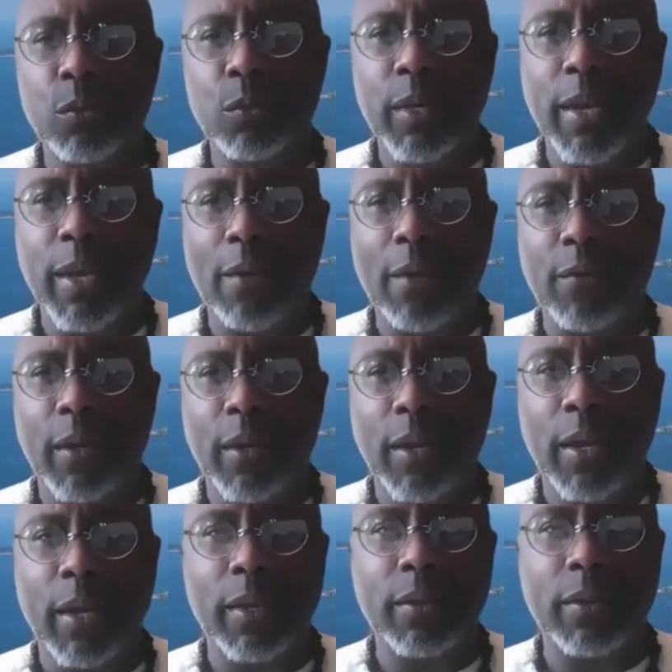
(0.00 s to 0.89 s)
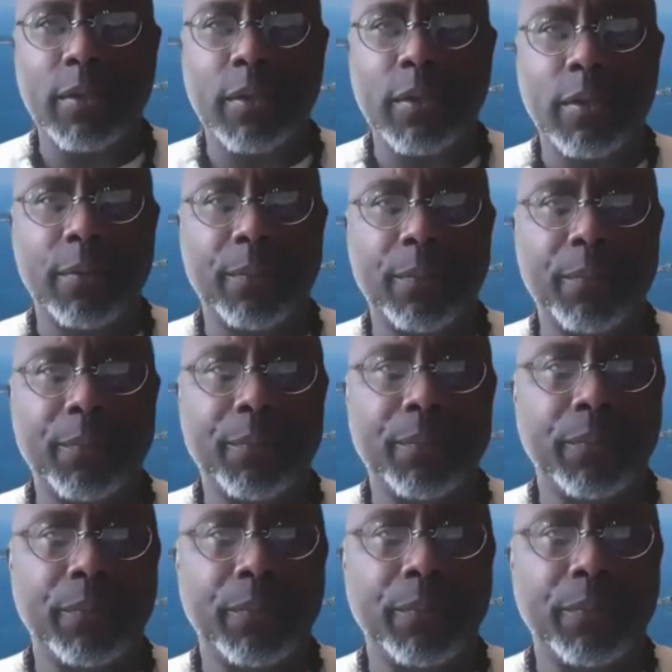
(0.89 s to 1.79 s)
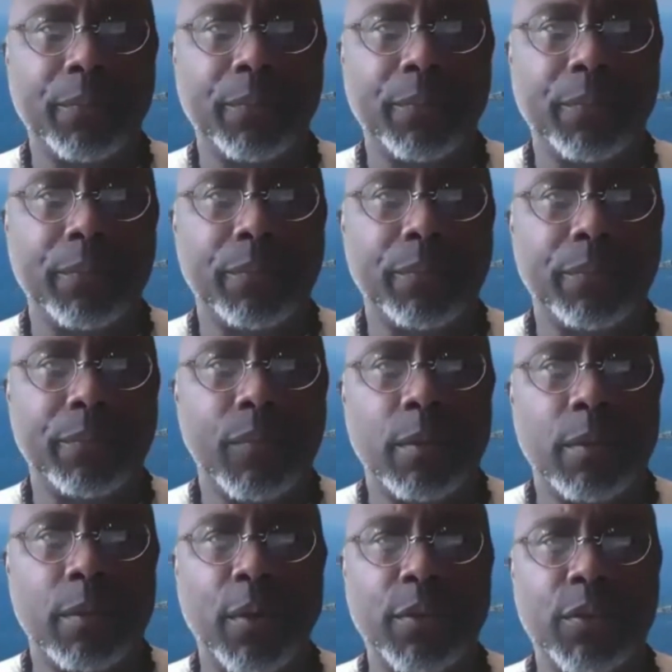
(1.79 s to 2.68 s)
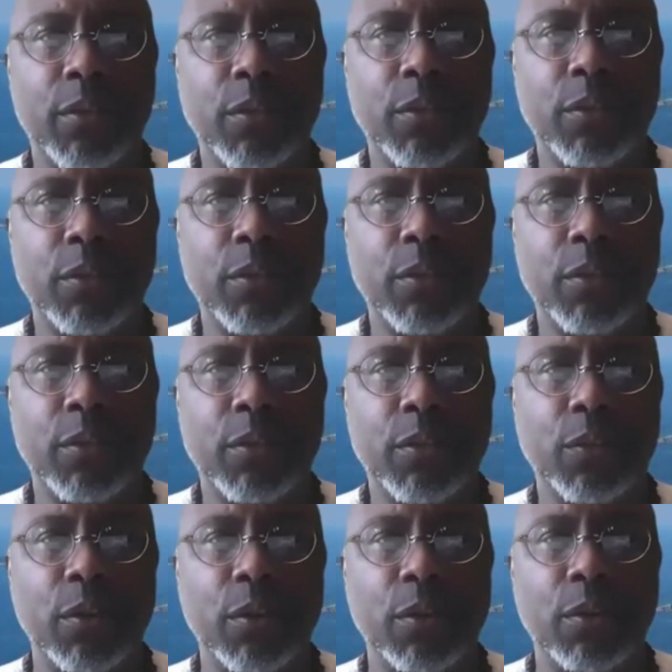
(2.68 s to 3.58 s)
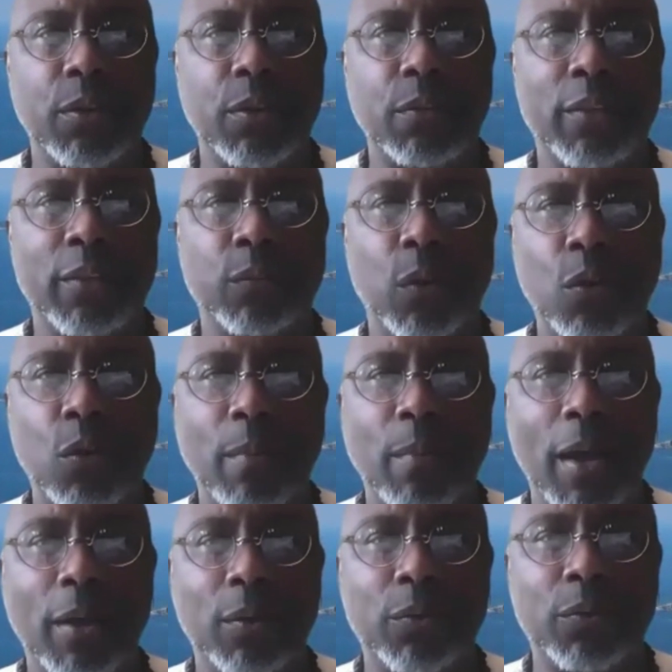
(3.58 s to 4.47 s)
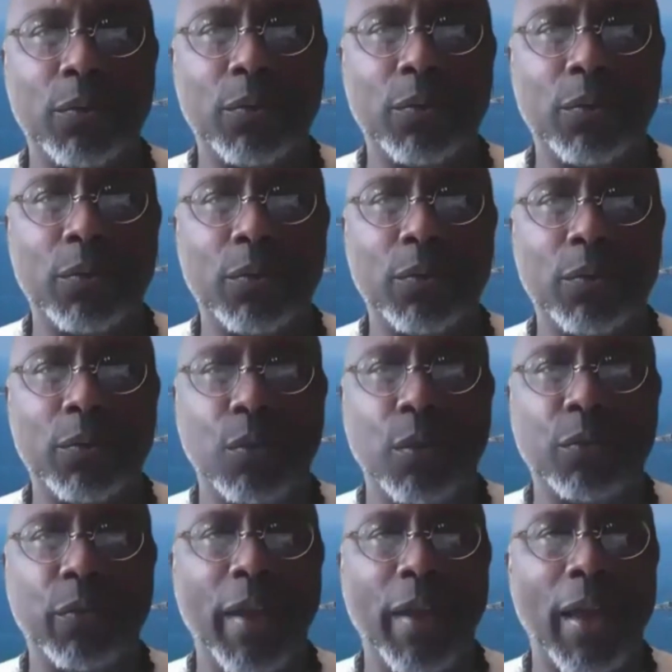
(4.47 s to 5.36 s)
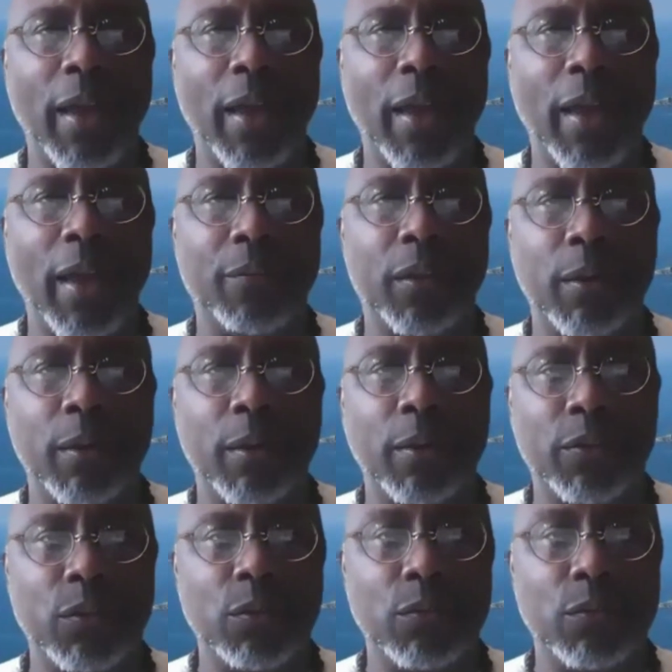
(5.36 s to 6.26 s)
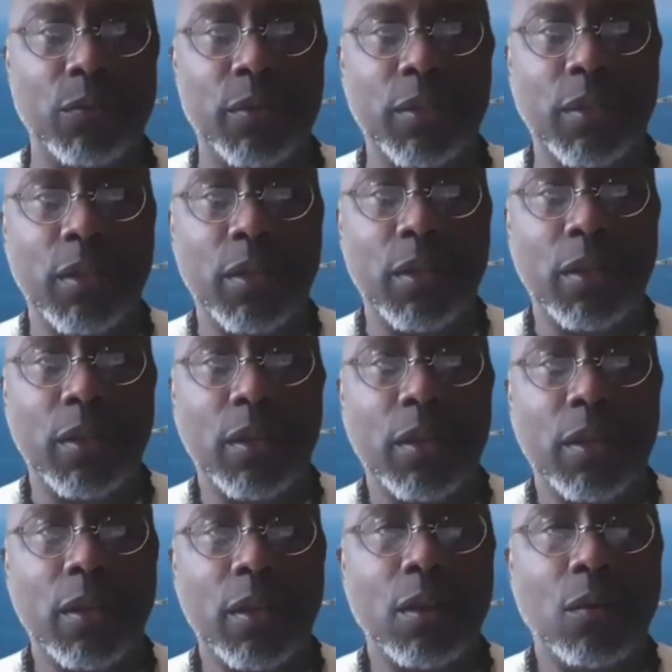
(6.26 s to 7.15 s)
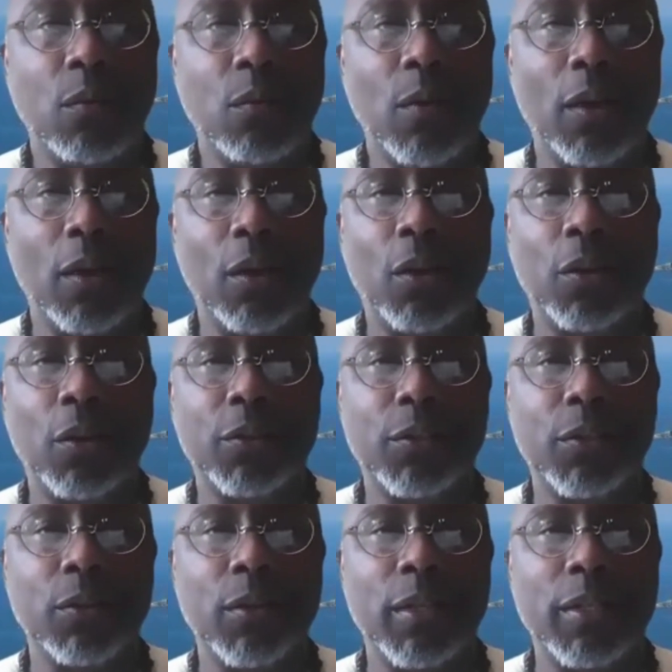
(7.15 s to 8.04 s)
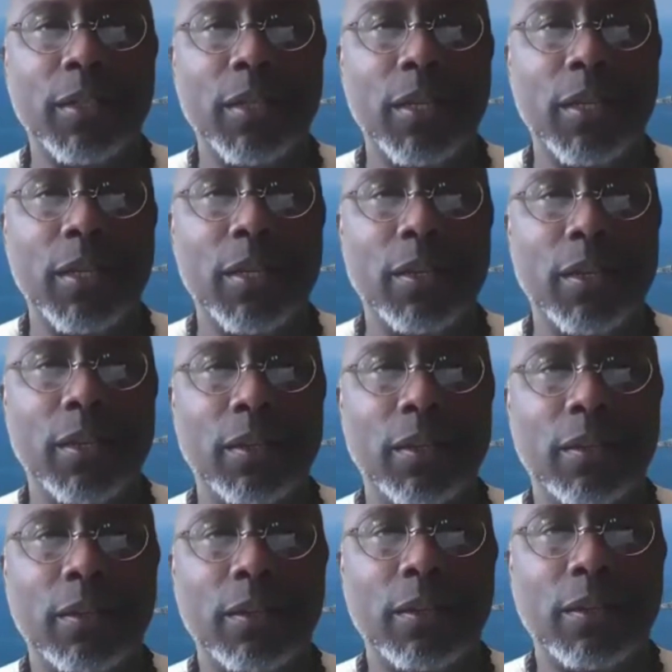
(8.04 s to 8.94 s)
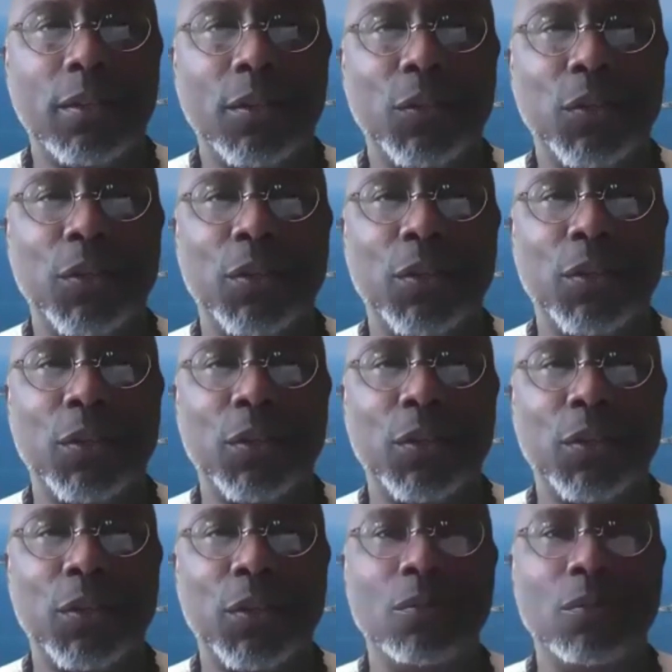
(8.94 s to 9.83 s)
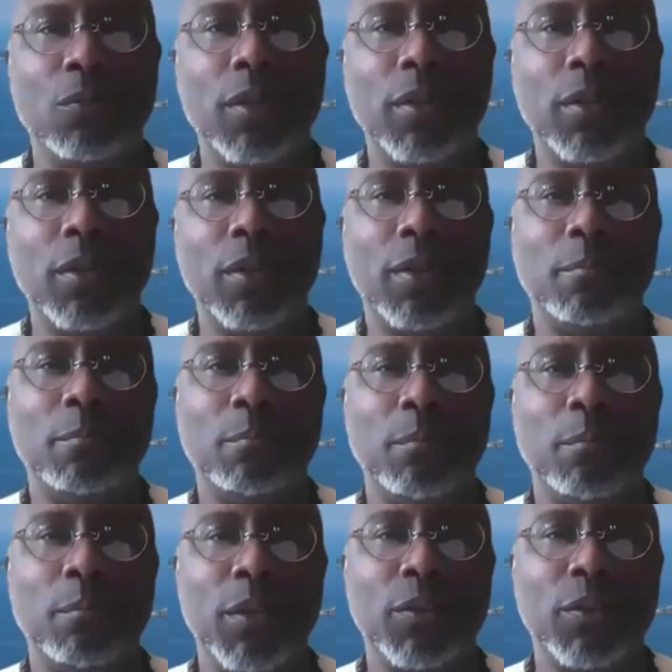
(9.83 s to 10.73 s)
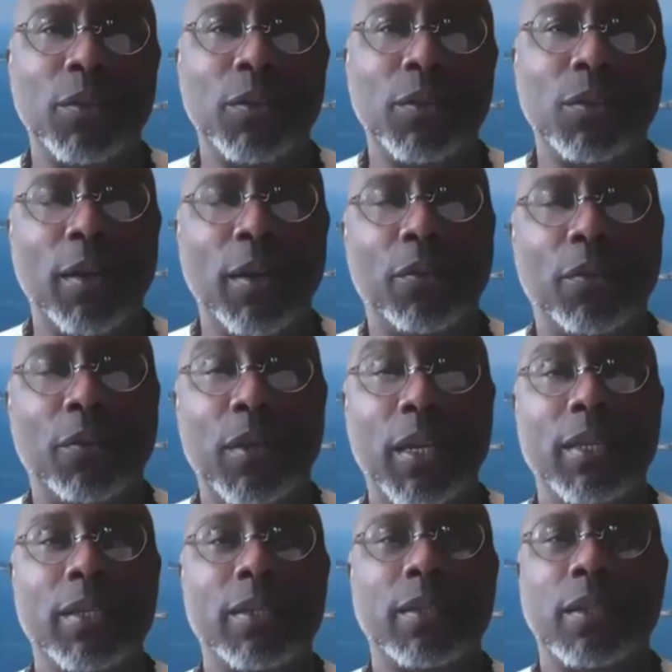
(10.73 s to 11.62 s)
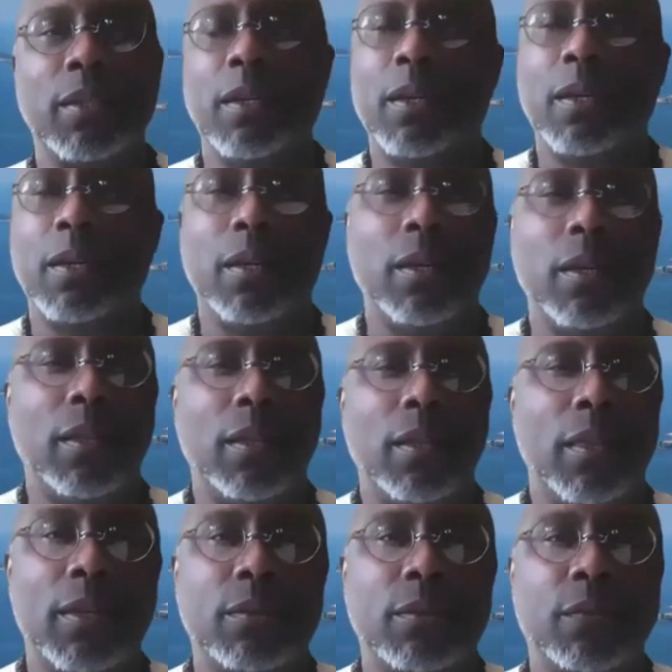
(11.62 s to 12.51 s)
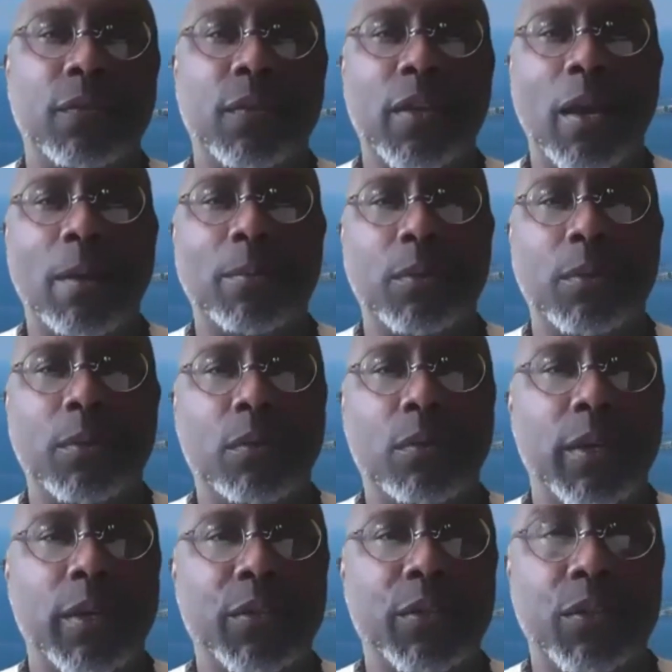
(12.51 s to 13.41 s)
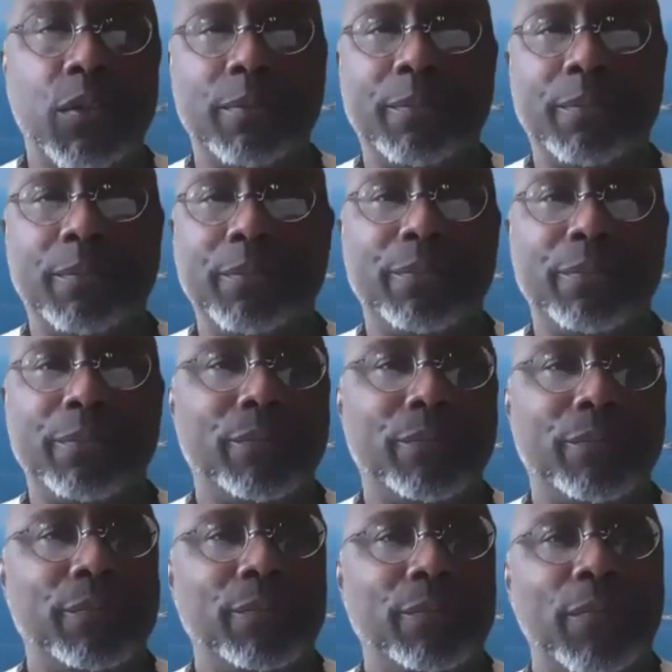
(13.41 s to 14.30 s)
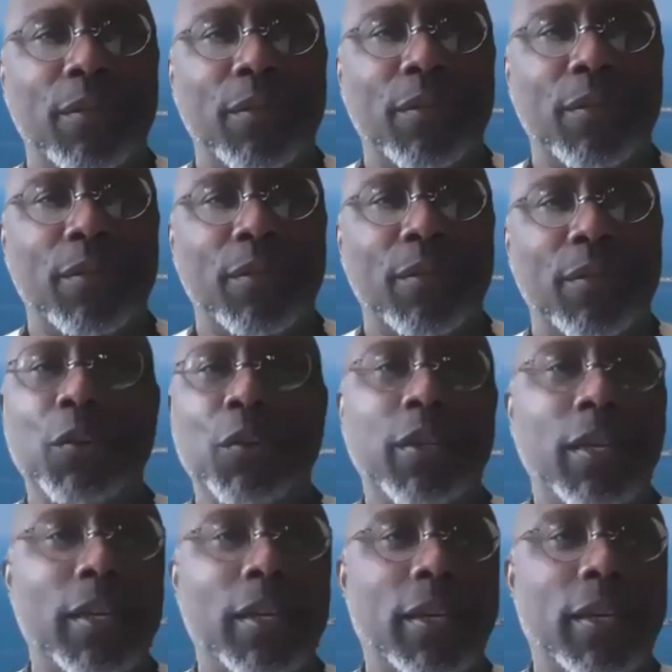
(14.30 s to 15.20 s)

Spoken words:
do we navigate the pressures to serve as role models or mentors for African American students while also attending to your own mental health needs? That is a phenomenal question. First